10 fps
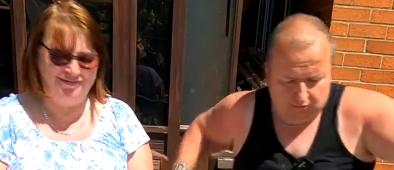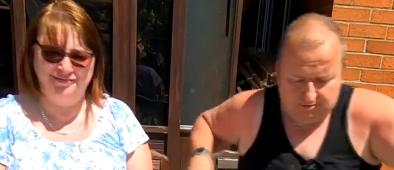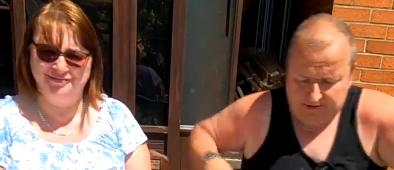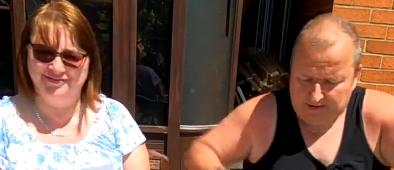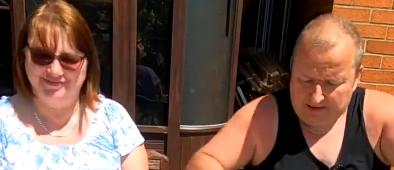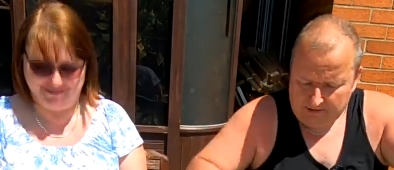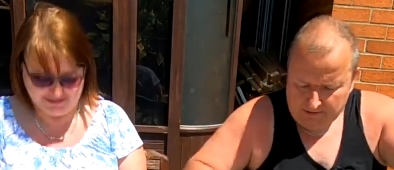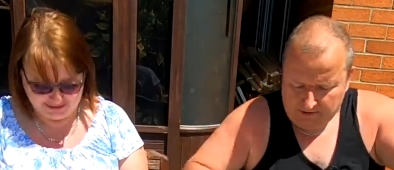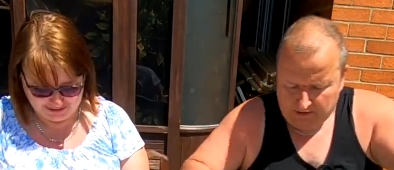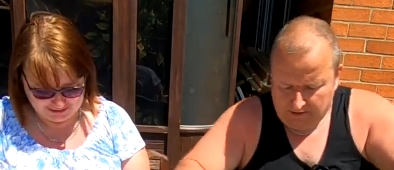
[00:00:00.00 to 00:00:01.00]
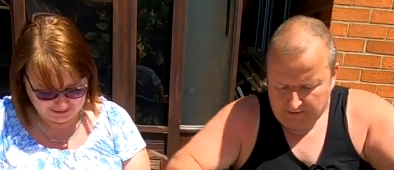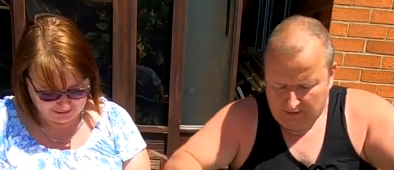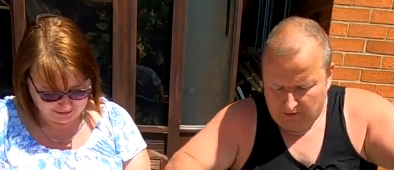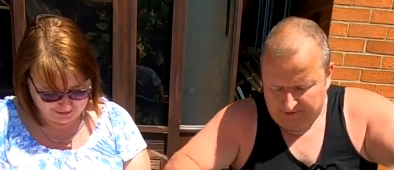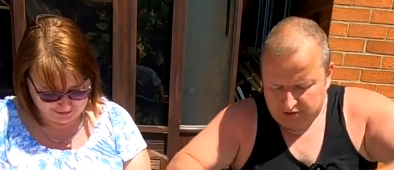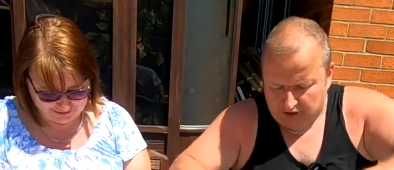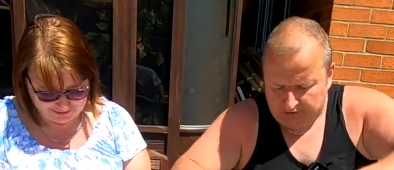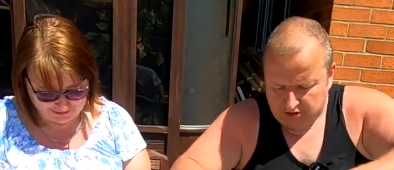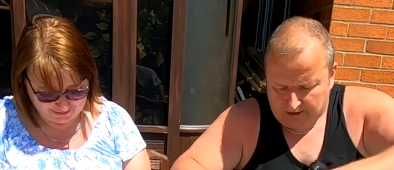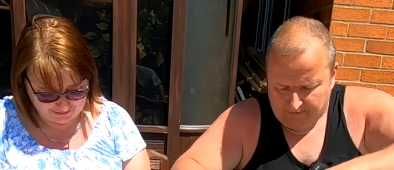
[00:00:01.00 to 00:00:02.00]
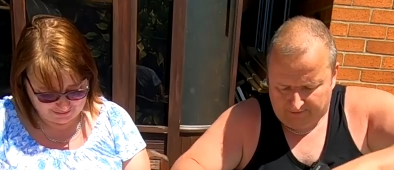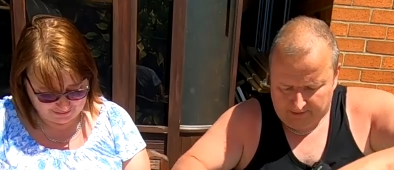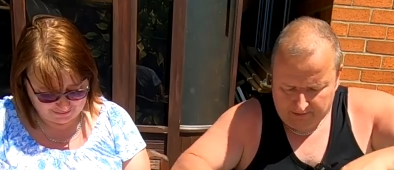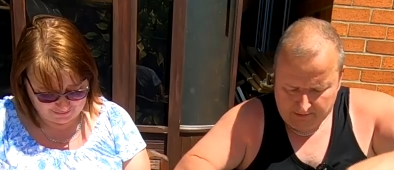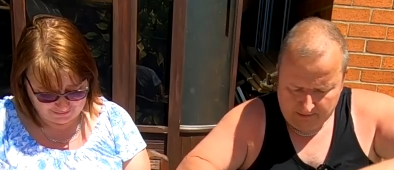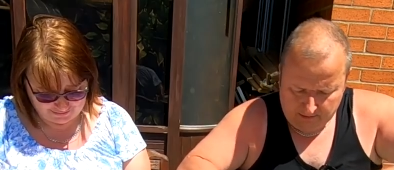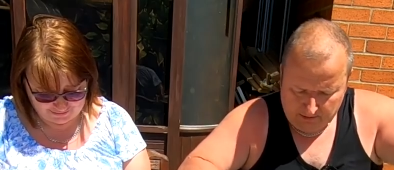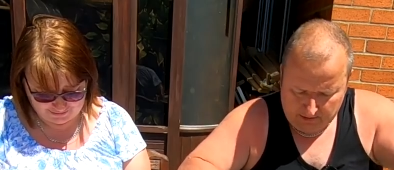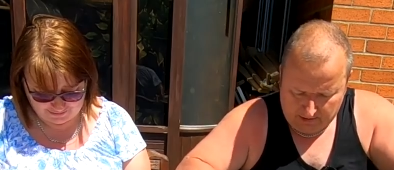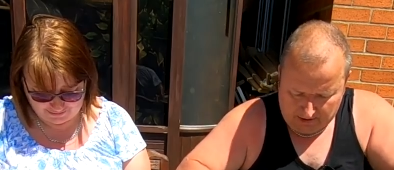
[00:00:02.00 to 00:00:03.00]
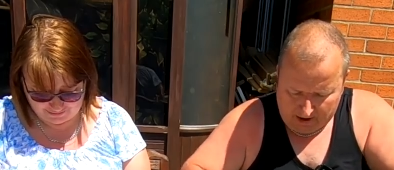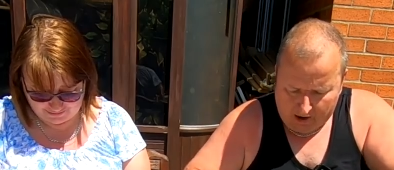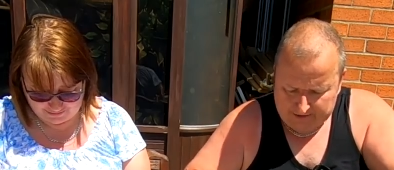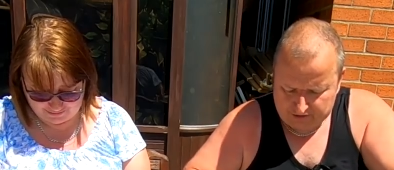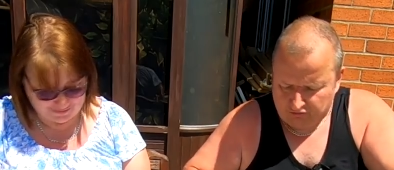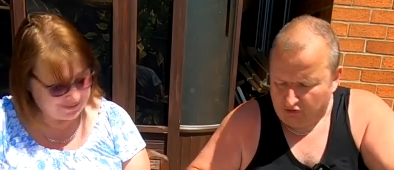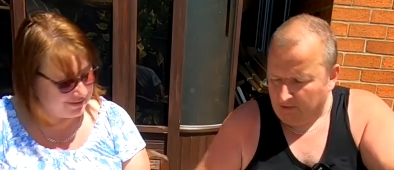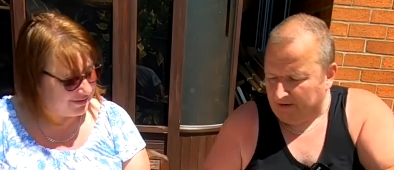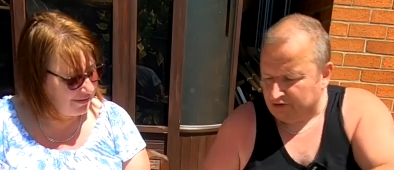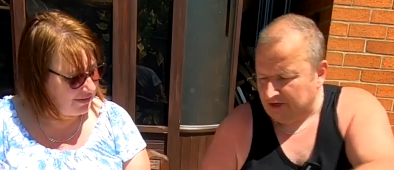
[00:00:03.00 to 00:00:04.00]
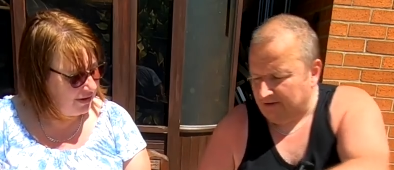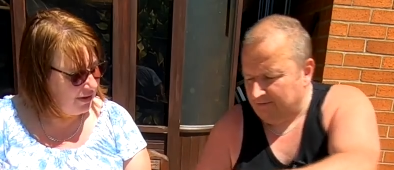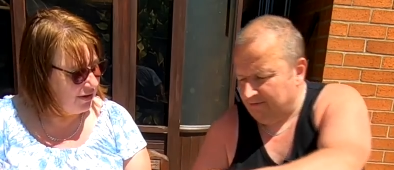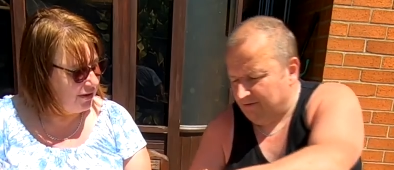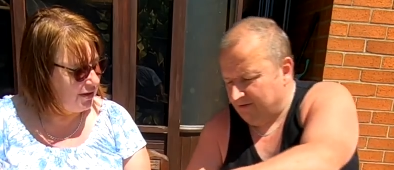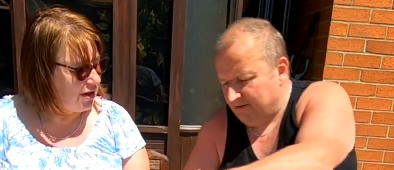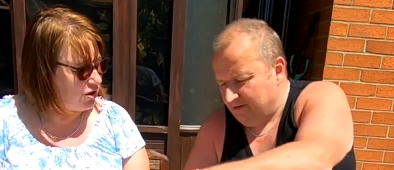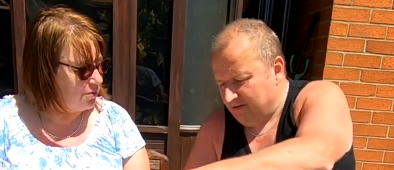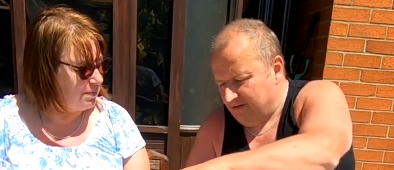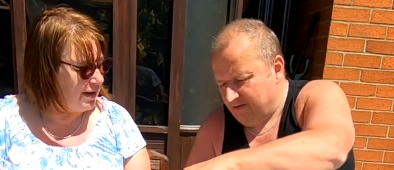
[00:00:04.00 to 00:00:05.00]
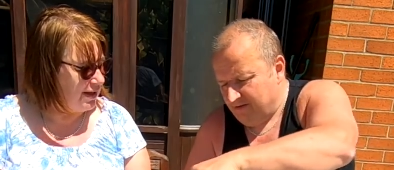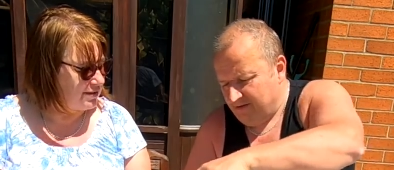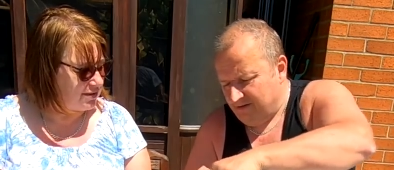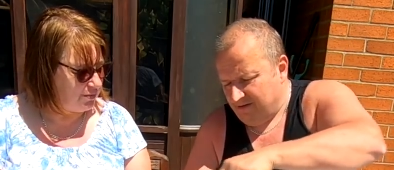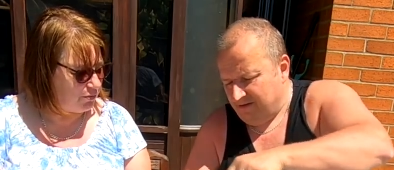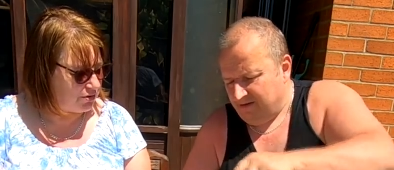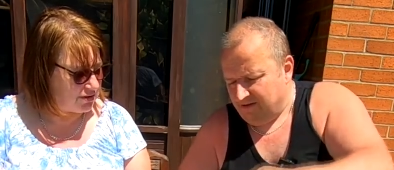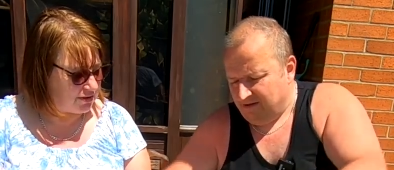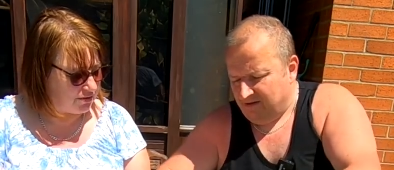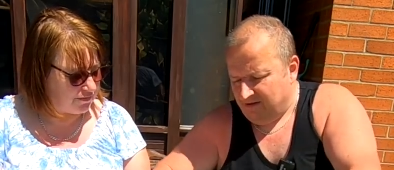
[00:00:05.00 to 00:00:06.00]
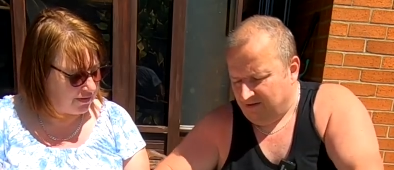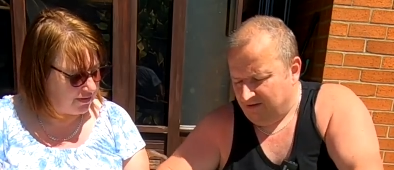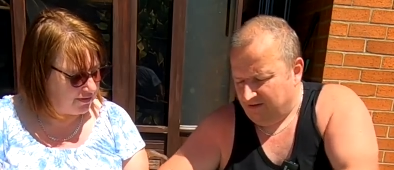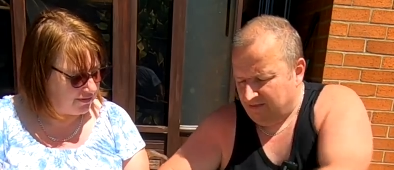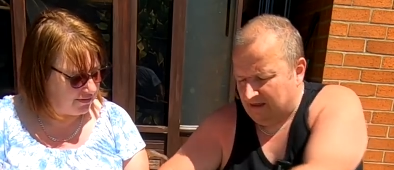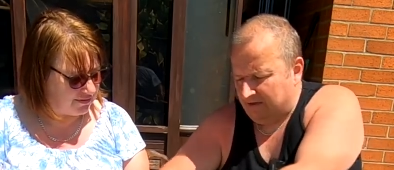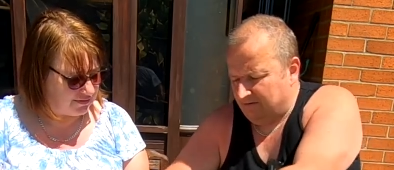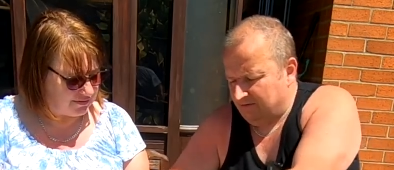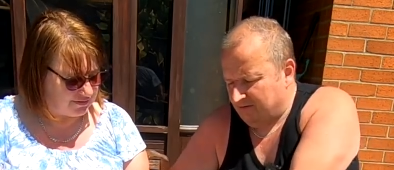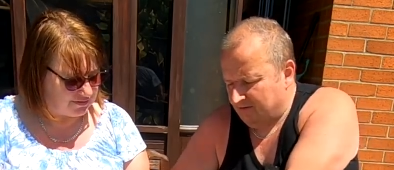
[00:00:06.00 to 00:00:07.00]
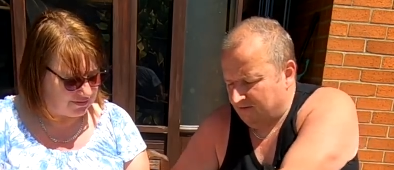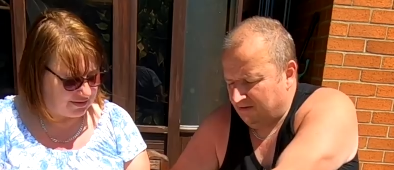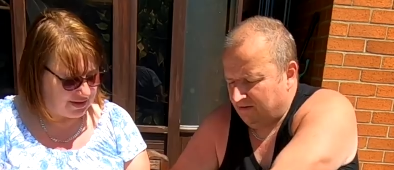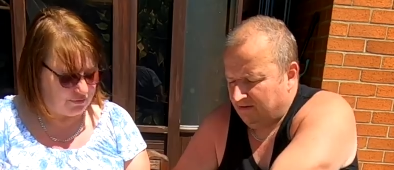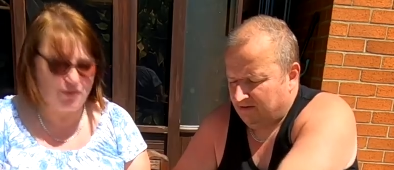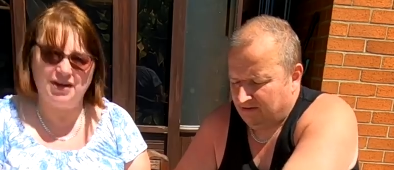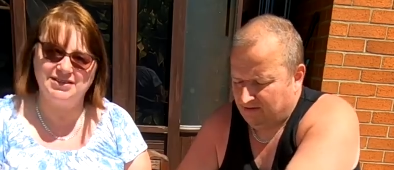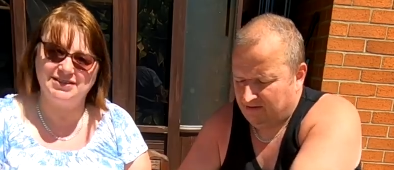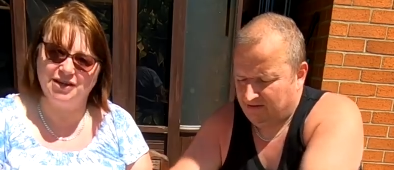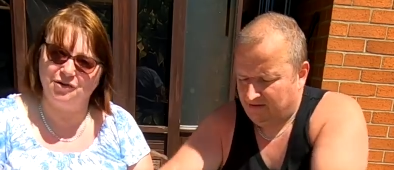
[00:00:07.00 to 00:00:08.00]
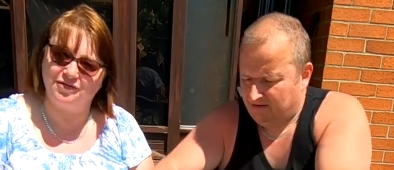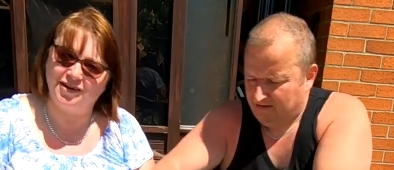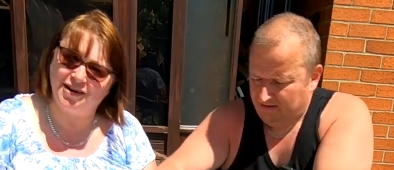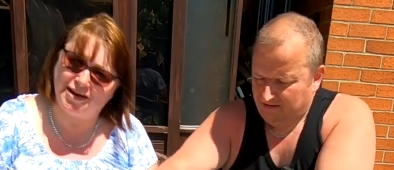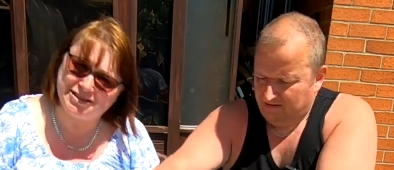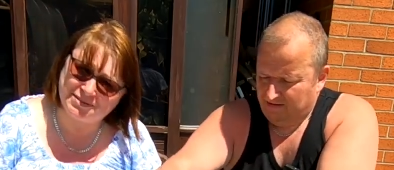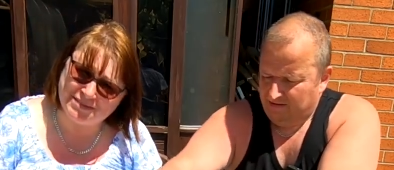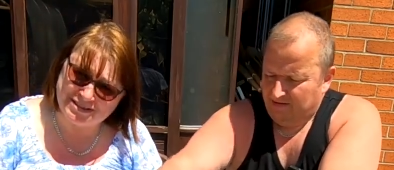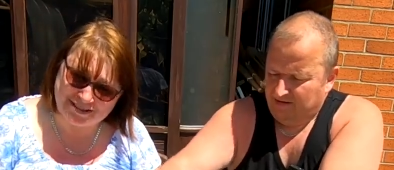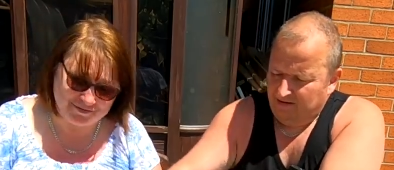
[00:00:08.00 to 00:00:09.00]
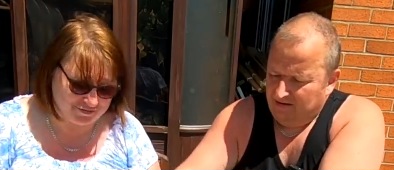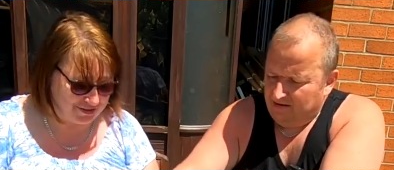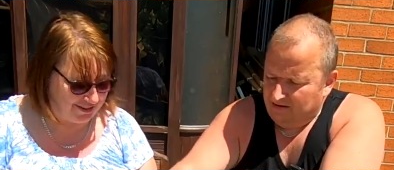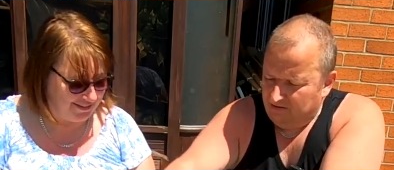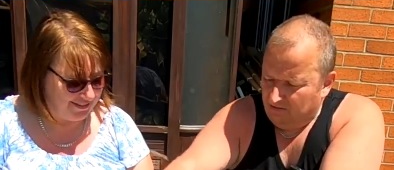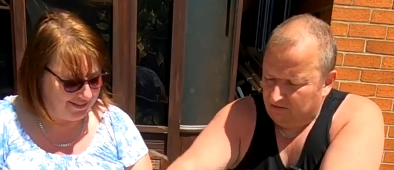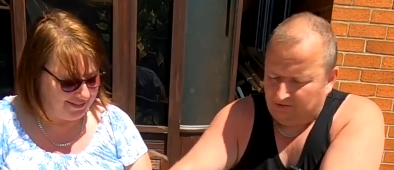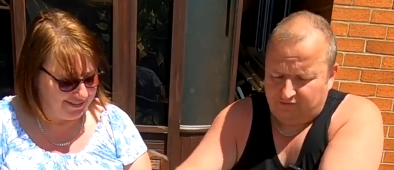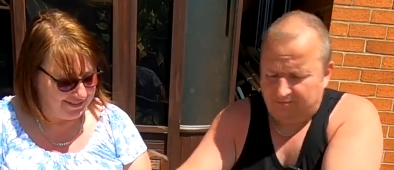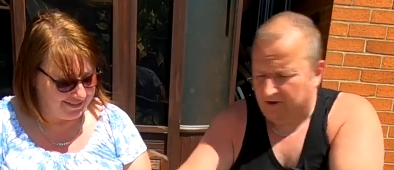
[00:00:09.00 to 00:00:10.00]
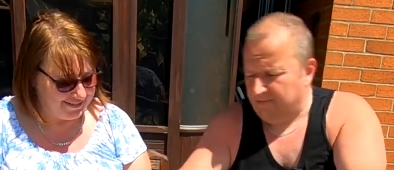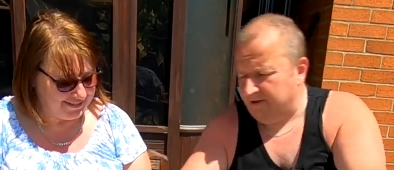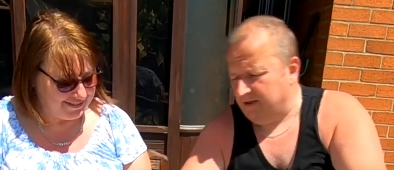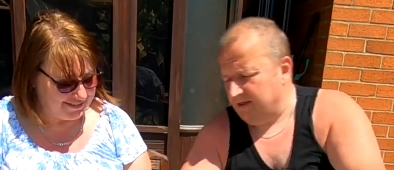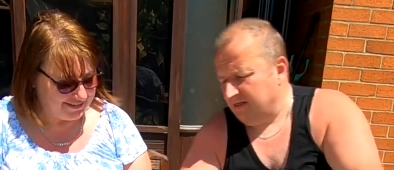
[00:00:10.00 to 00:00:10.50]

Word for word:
Speaker 1: do you mean? No, it'd be chain, shall I think. Oh, it's the right one, shall?
Speaker 2: Yeah, I've got black. I don't want silver. No everyone has still. How to be different? You are
Speaker 1: different, baby.